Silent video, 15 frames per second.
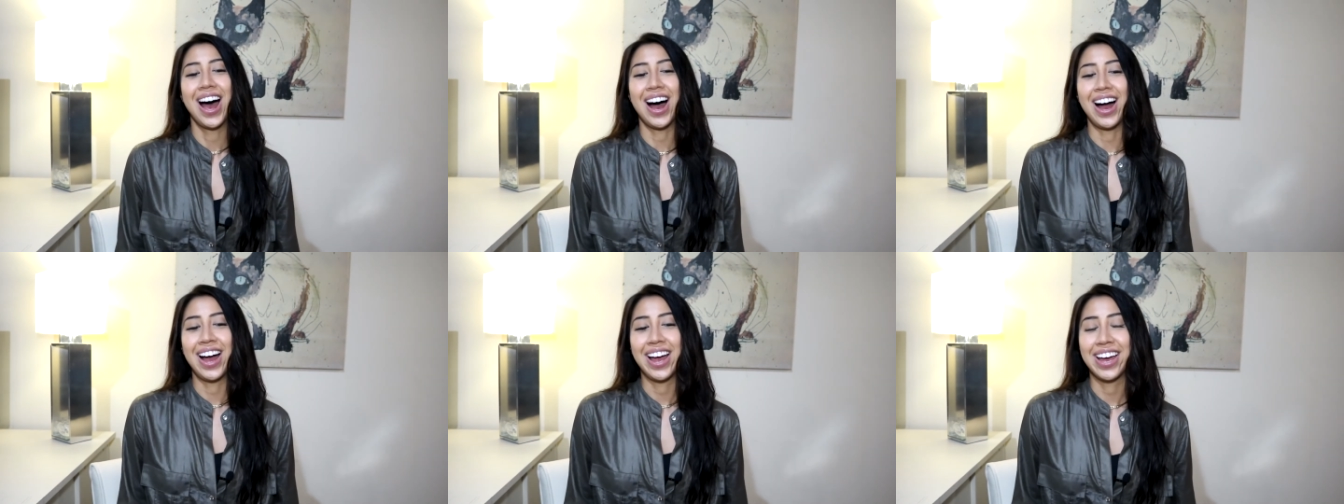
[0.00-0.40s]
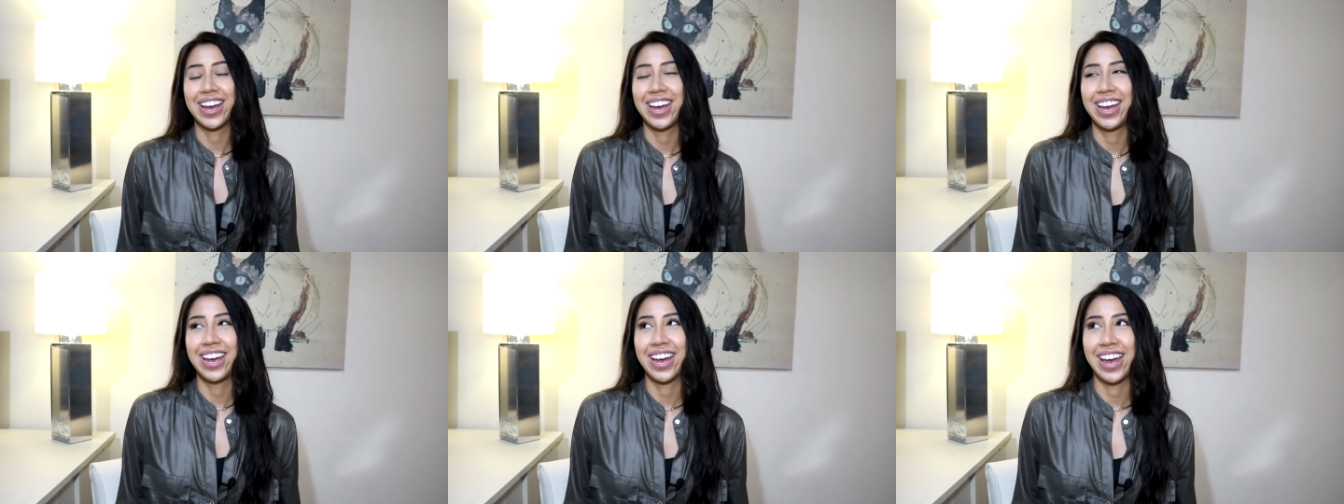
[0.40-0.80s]

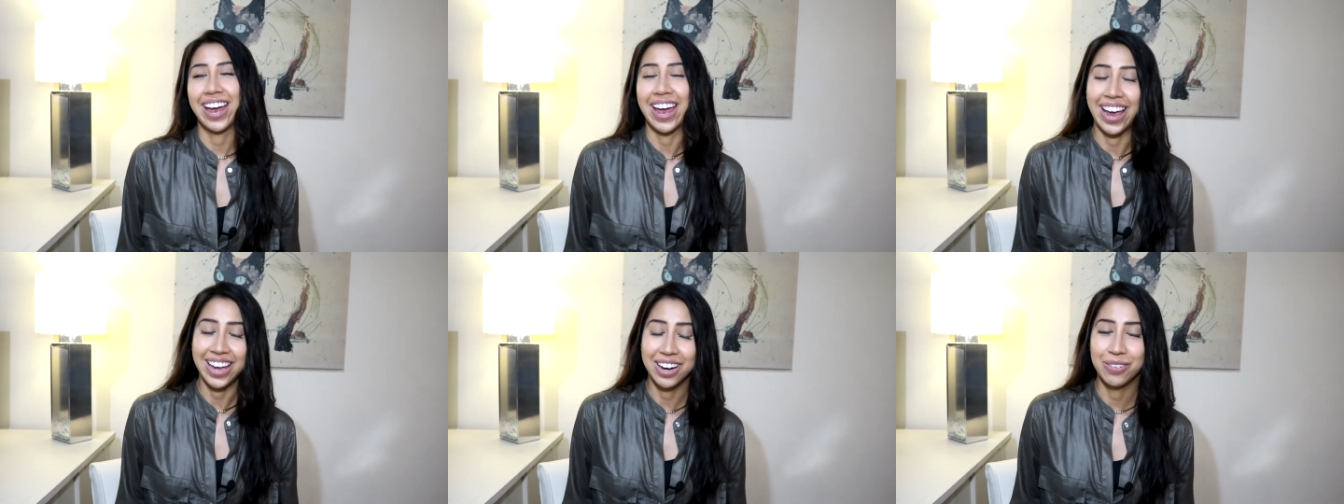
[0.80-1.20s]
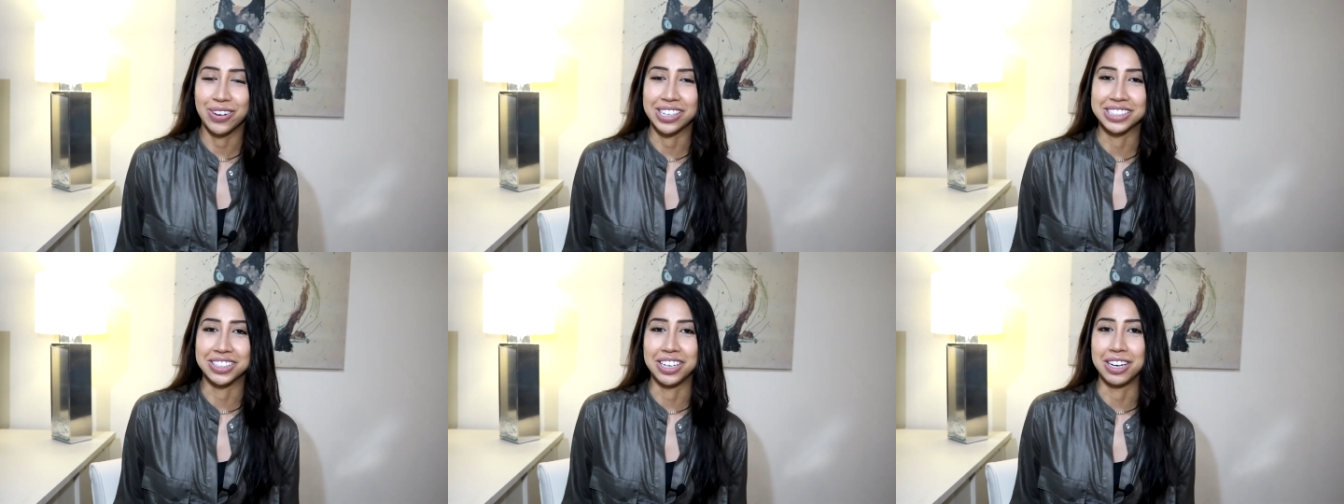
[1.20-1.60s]
I hated what
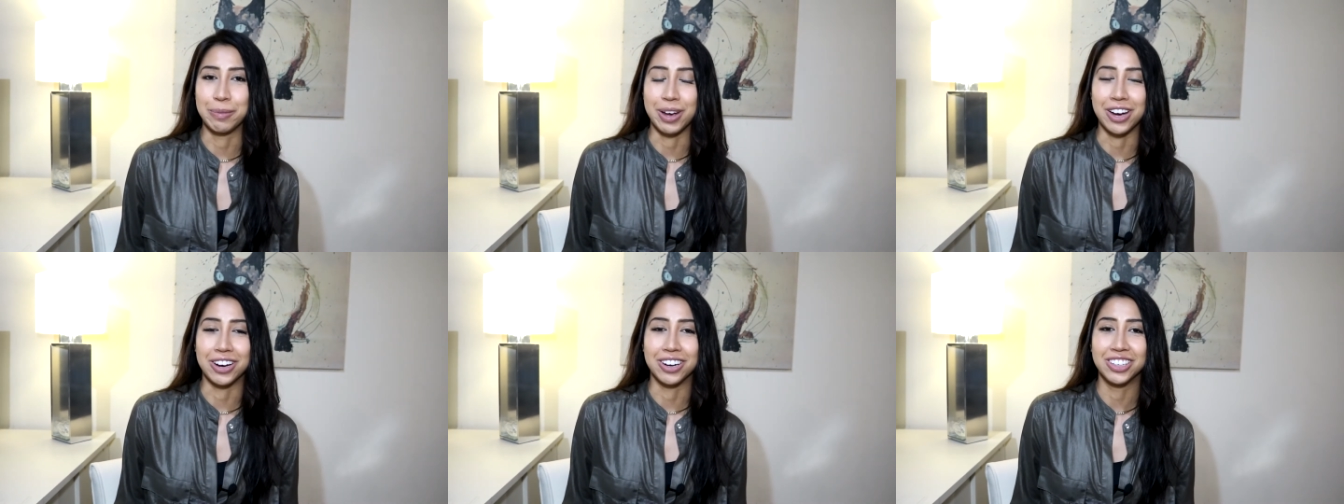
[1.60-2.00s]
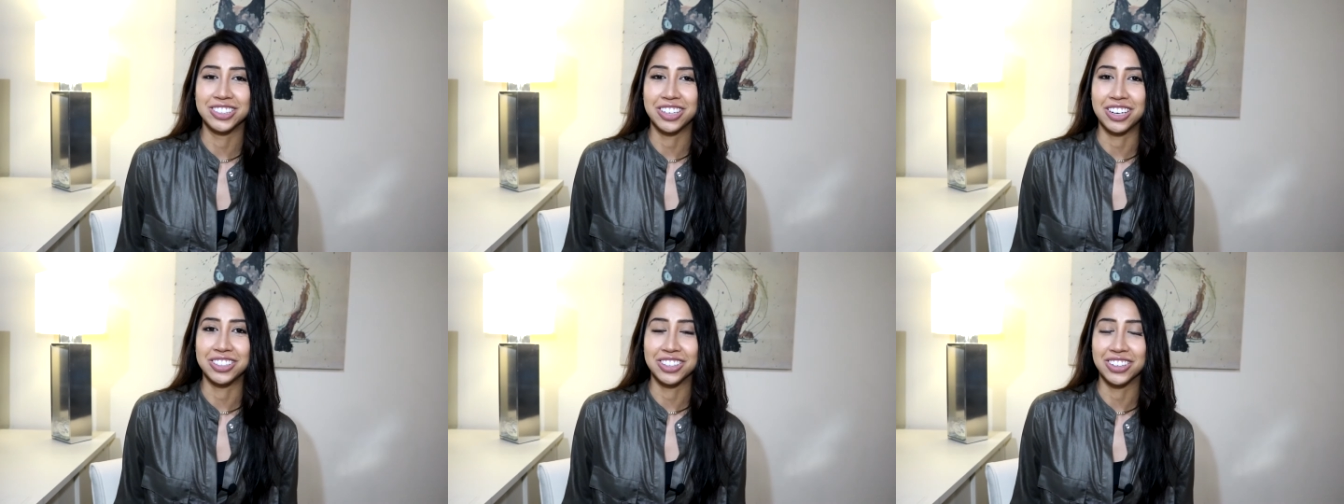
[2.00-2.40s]
I studied in my
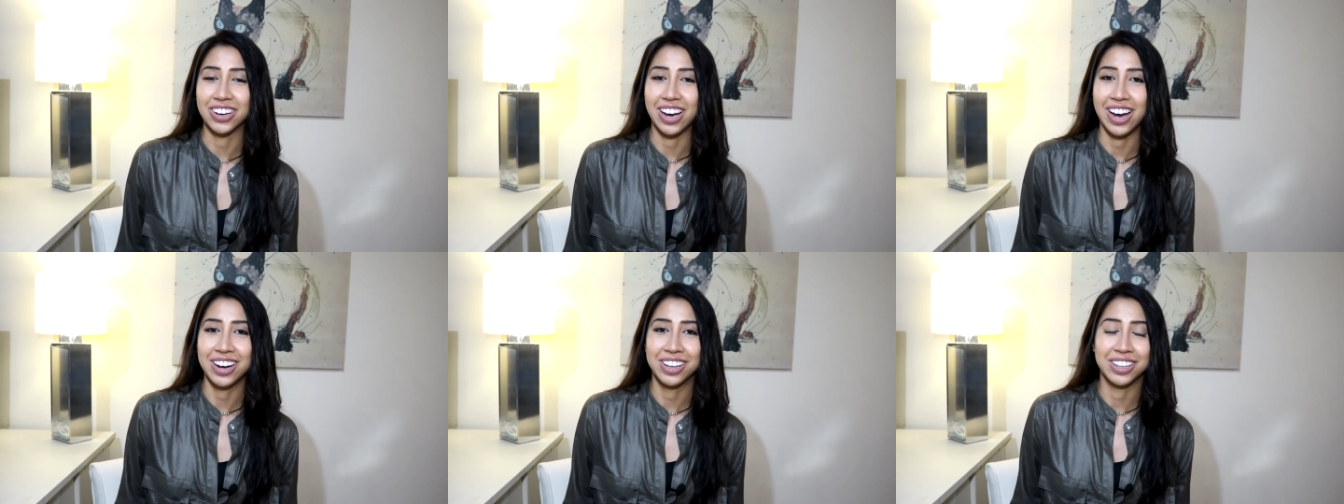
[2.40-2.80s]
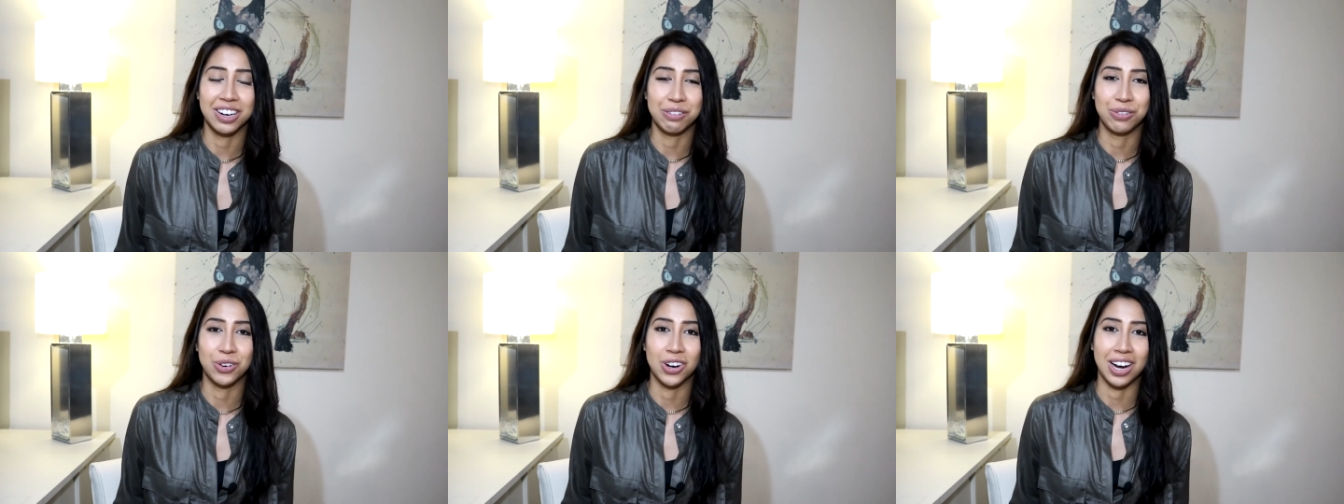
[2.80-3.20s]
undergrad,
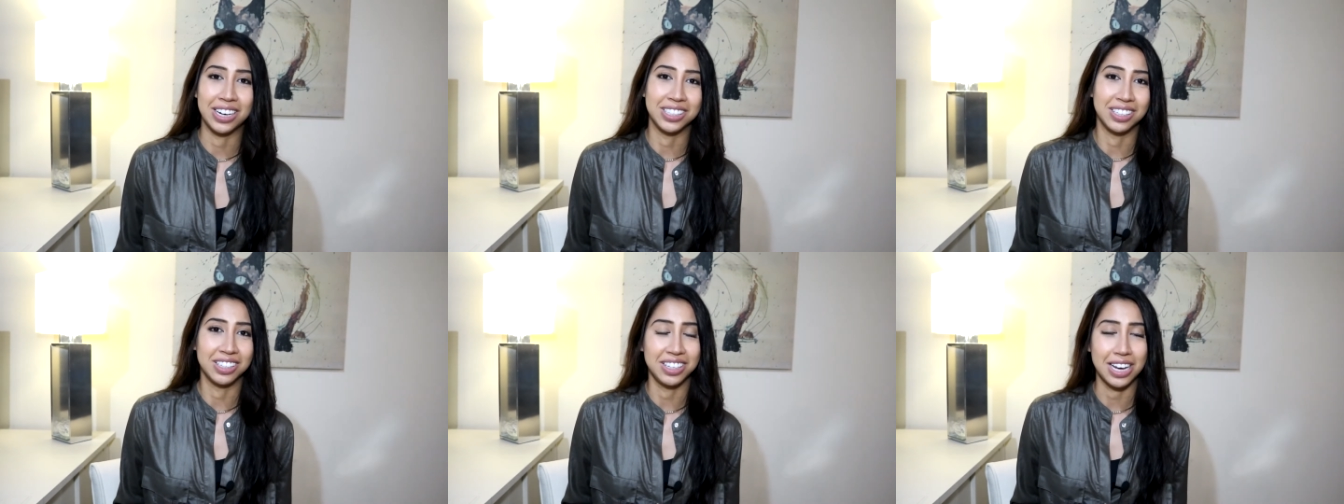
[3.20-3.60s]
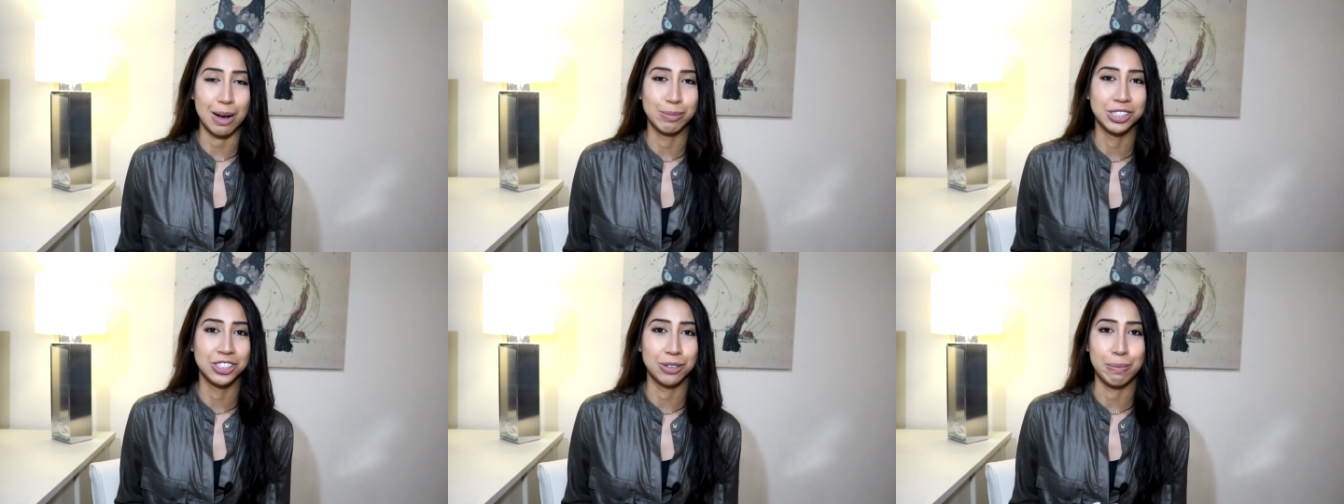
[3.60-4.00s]
therefore I did the
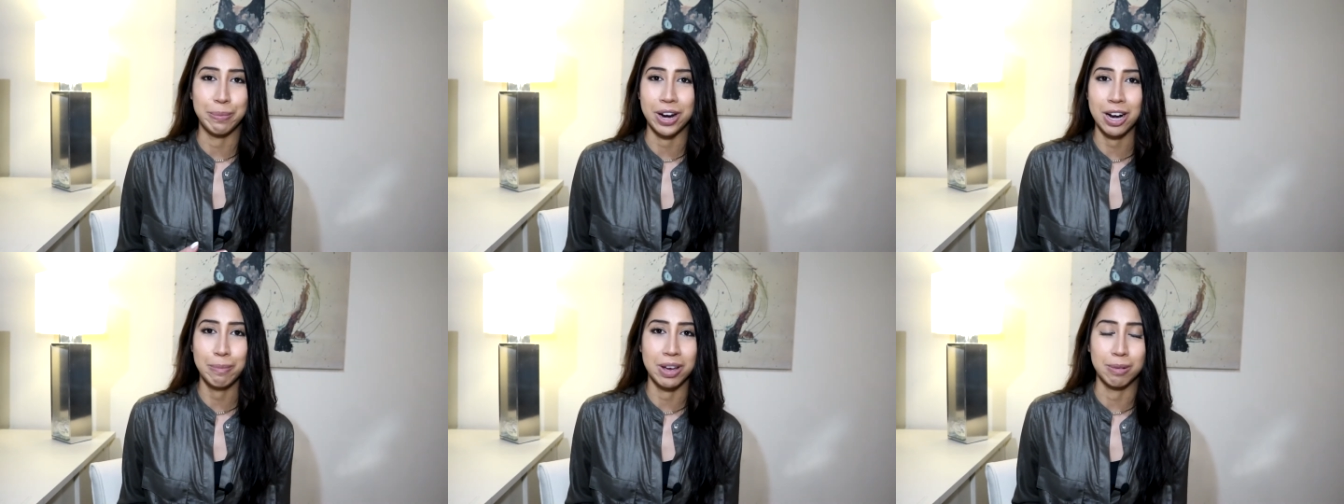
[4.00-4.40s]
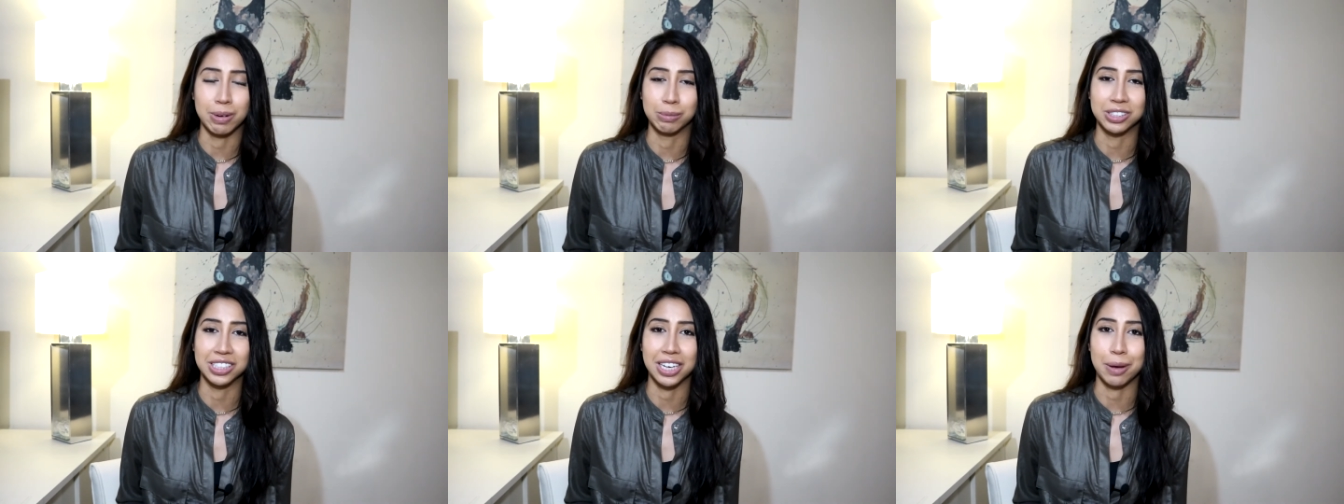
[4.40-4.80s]
absolute bare
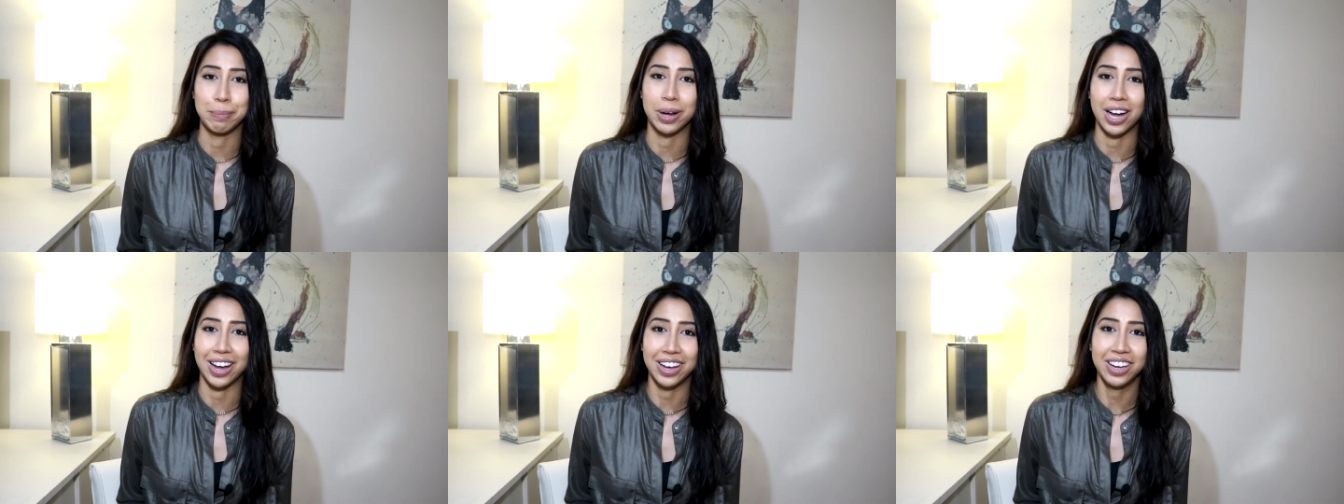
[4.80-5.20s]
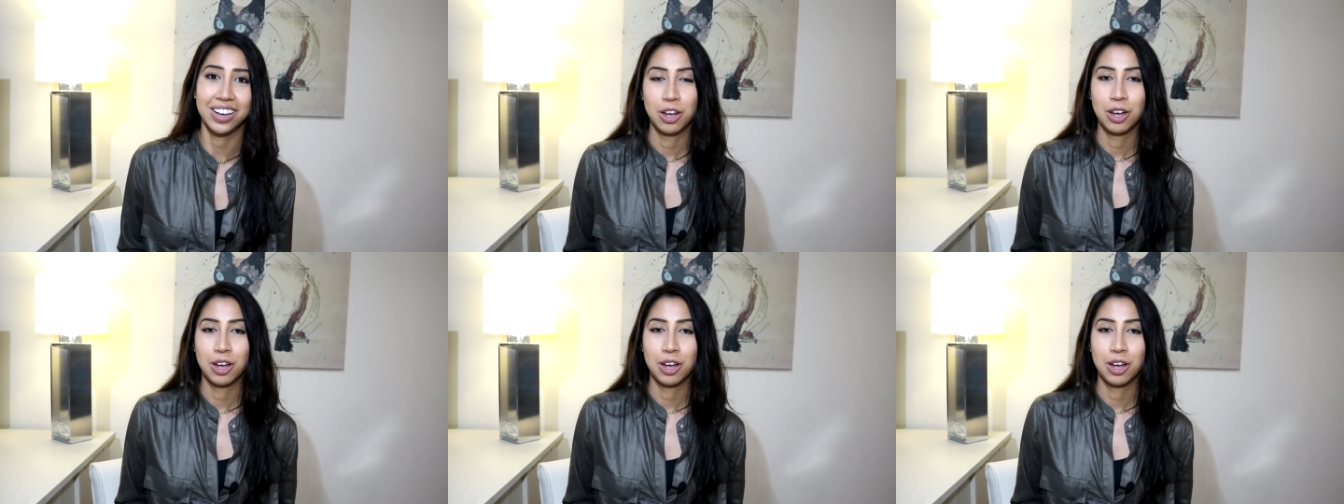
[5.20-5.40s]
minimum to get by.